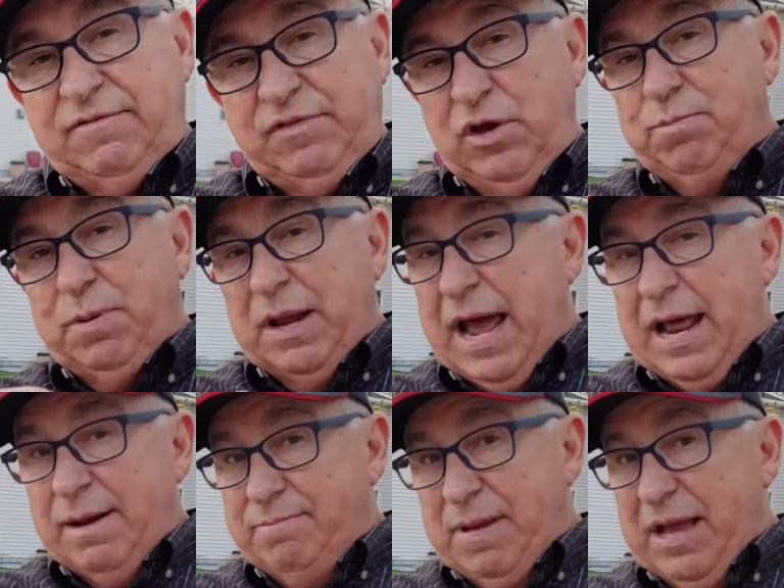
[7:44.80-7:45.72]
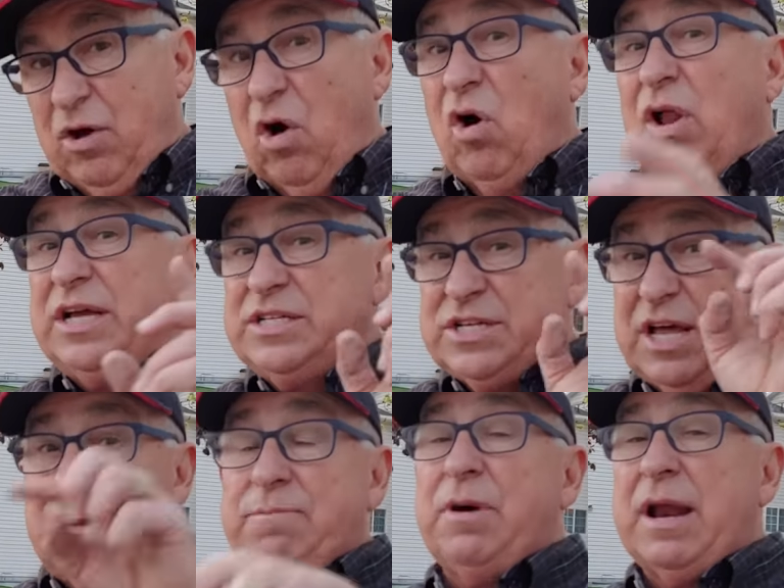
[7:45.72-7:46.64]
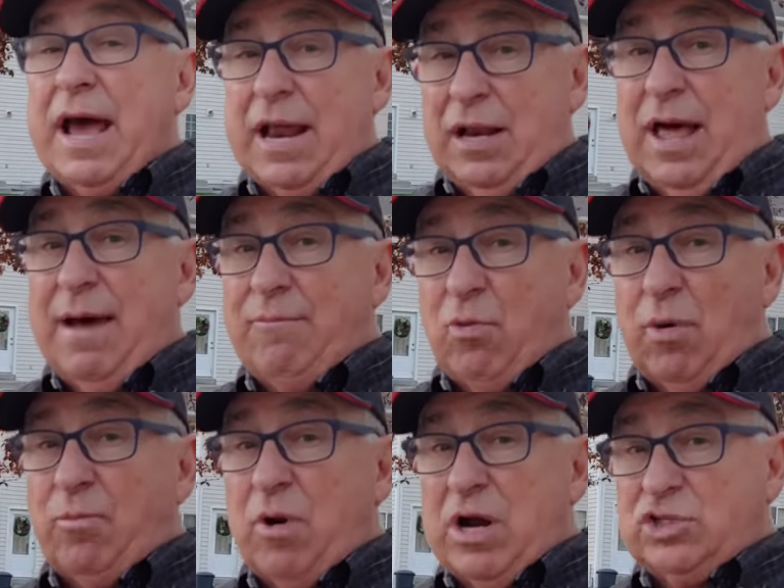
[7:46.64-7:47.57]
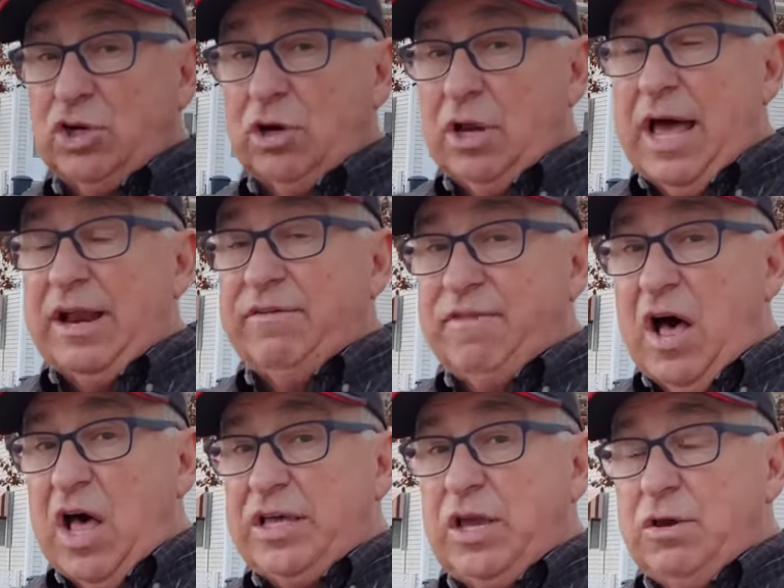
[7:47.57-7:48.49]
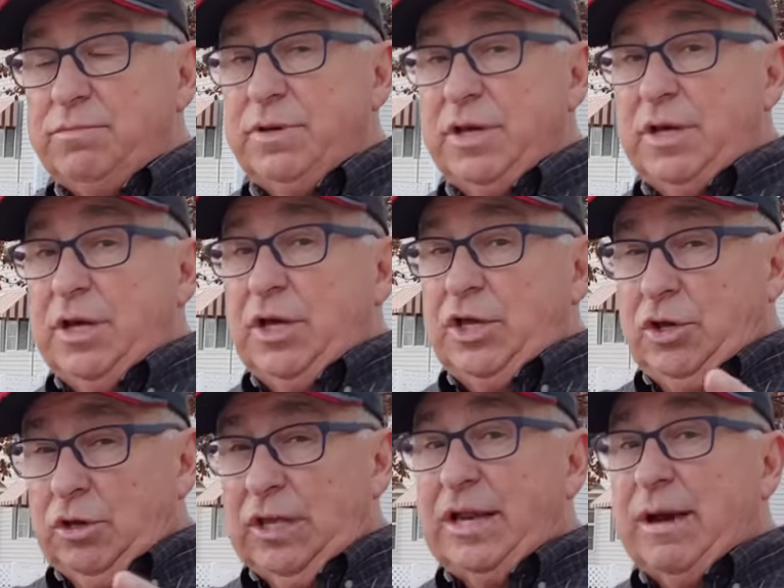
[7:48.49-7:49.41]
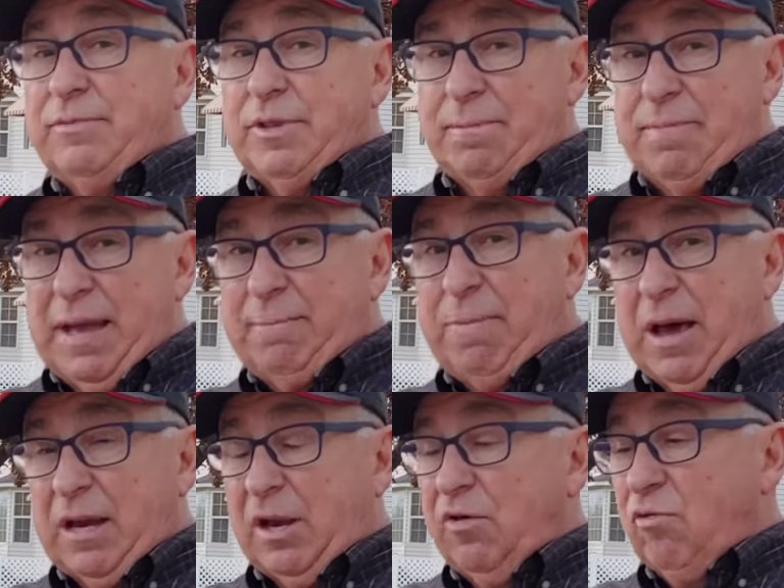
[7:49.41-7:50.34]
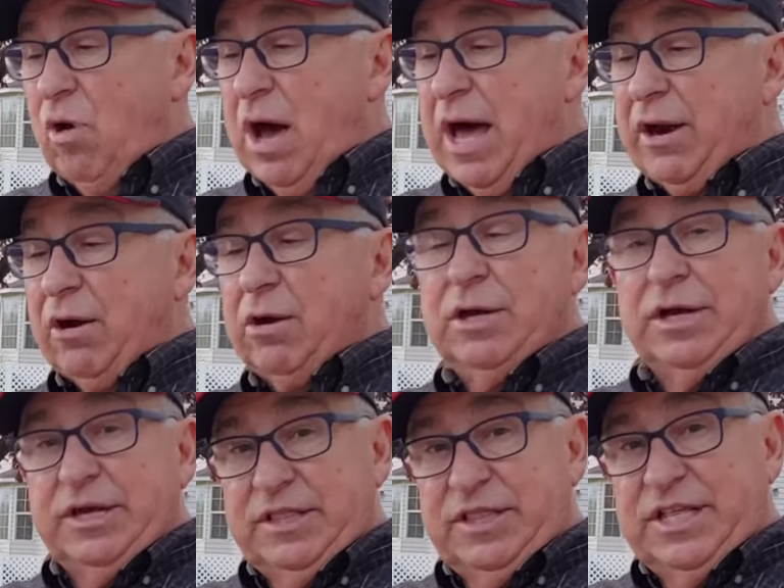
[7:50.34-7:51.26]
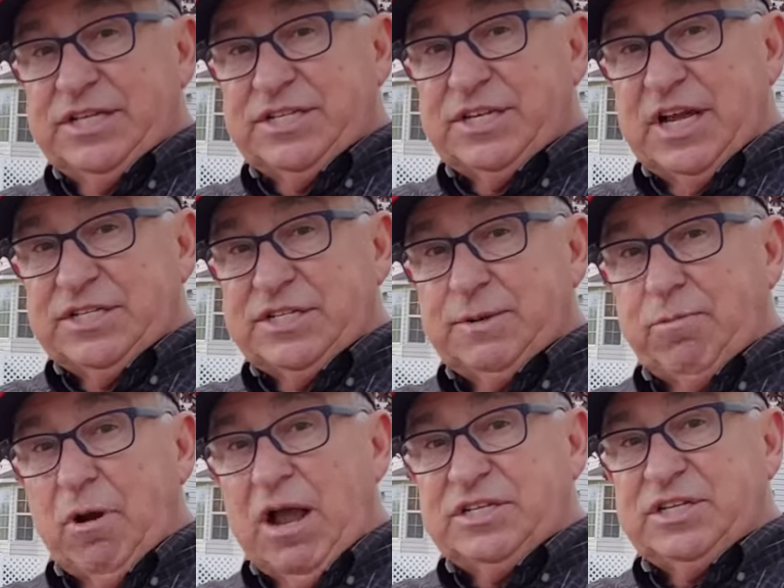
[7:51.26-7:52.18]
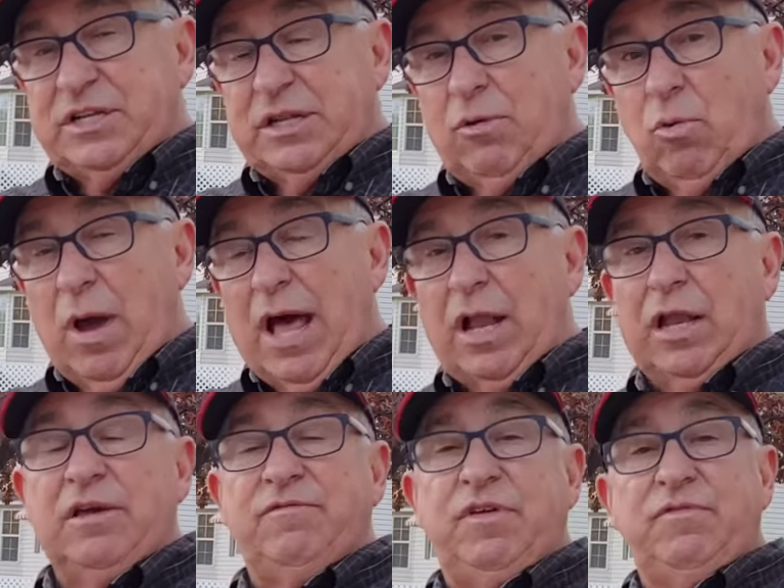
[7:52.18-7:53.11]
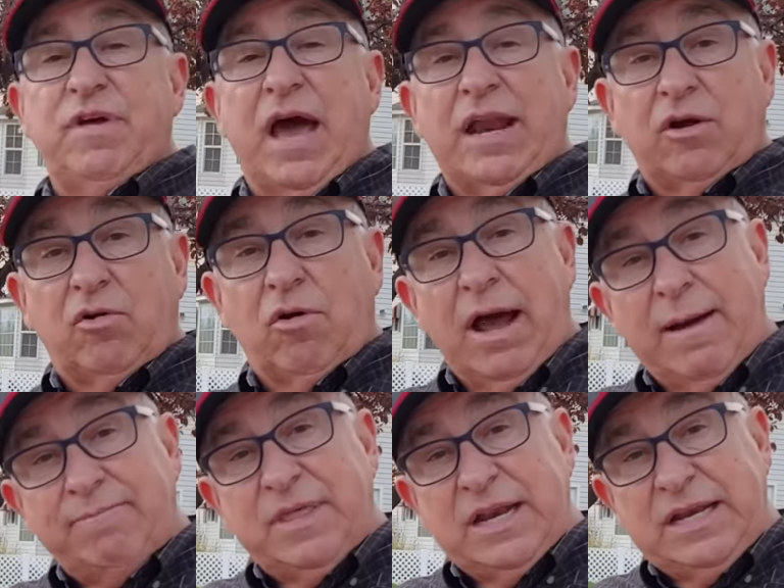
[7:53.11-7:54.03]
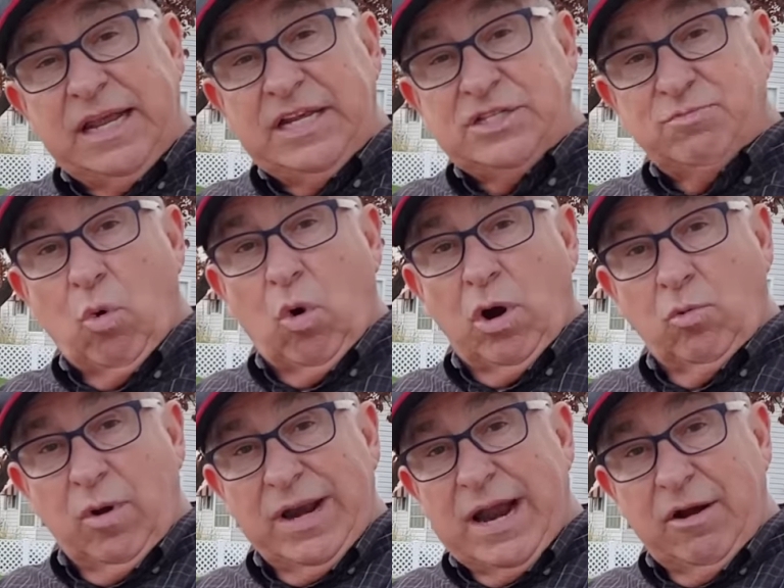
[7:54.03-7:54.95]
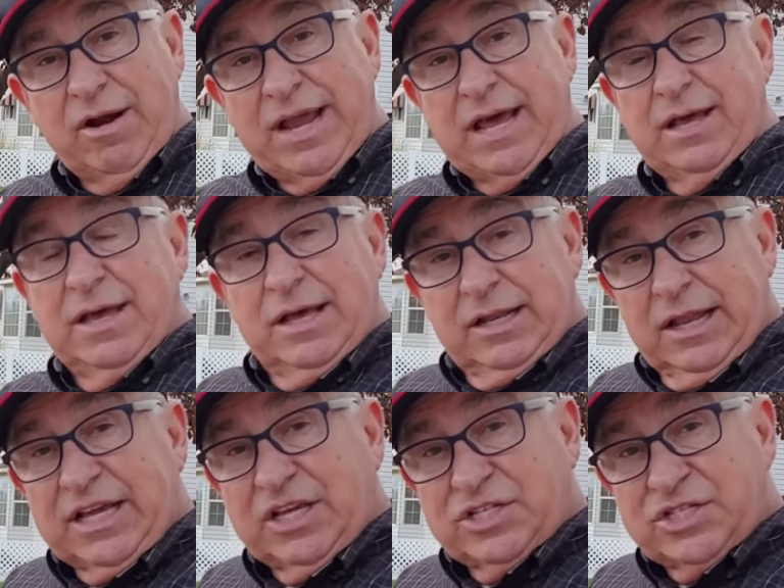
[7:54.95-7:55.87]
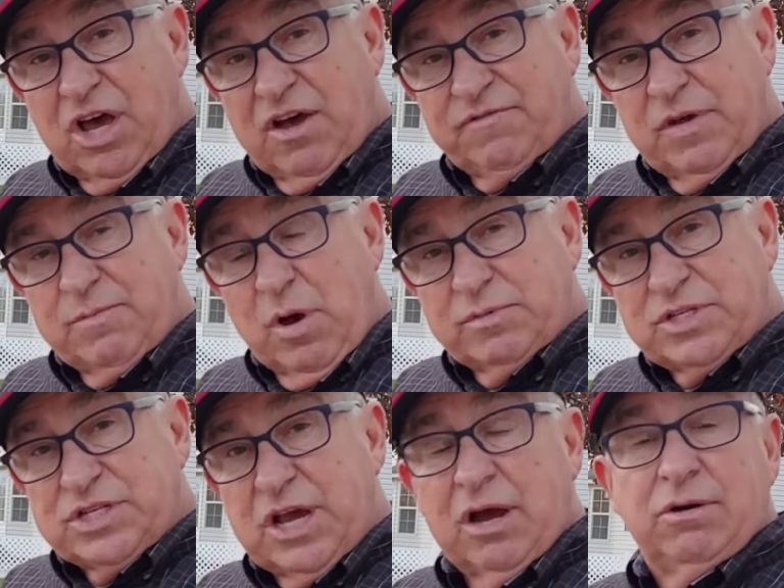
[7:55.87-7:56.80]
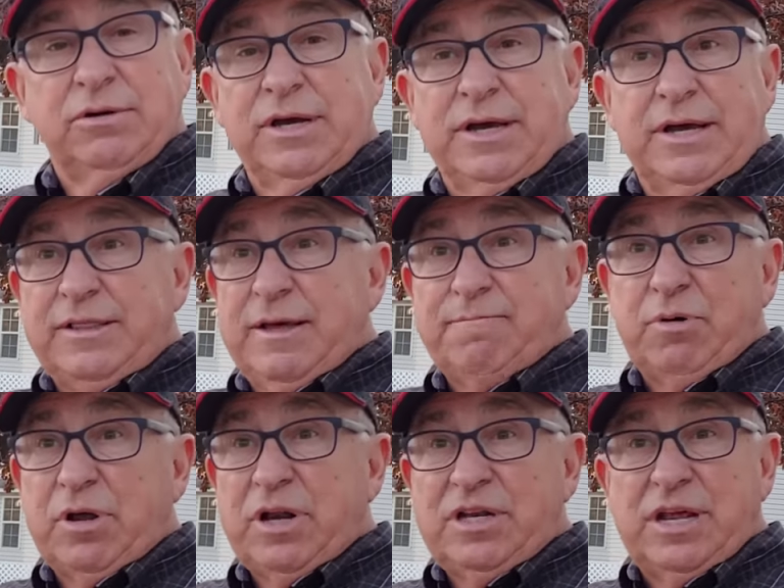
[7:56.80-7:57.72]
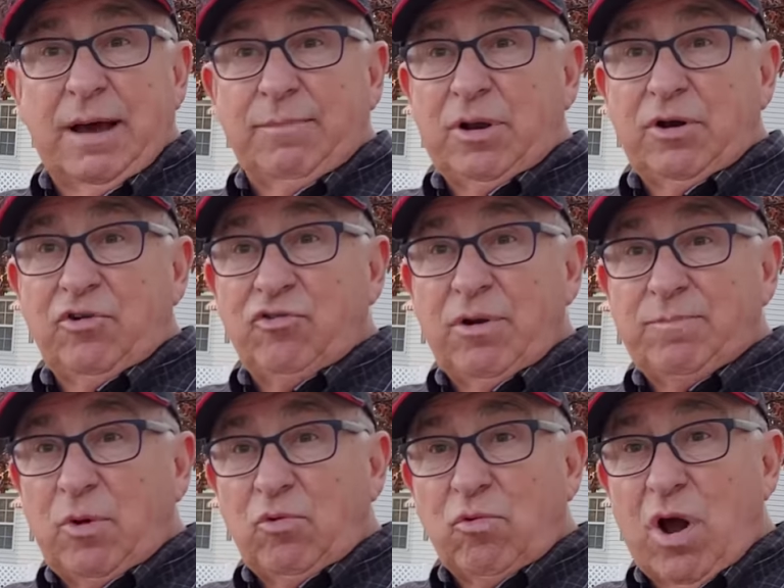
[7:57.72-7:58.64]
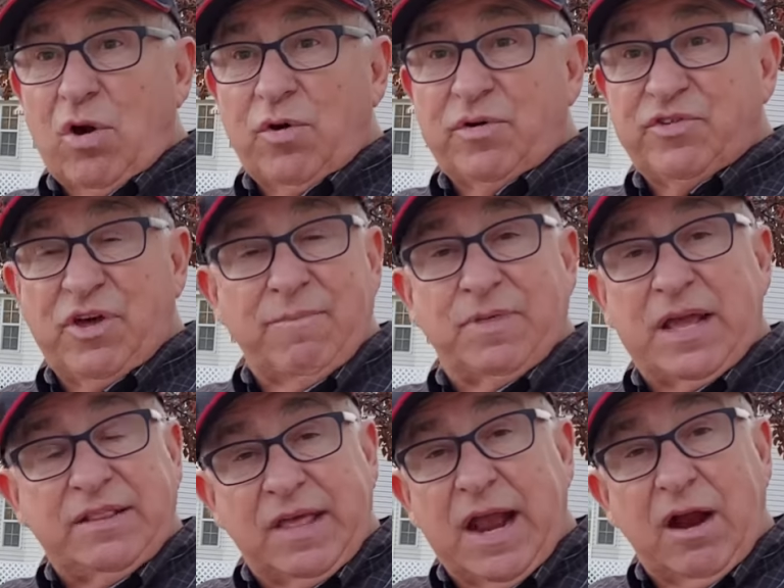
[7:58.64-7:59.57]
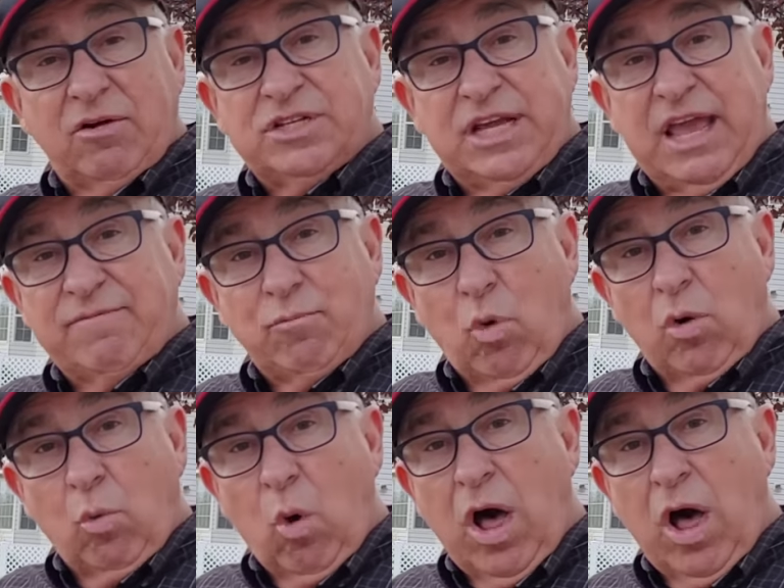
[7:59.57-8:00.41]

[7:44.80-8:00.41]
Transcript: If you put out a big hole, it's gonna put out a lot more pressure, a lot of volume. You'll end up with a big puddle of water this does surprisingly well. If you've got a crop that needs more in one area, like you saw a few moments ago, then put a double or triple row or something there to give more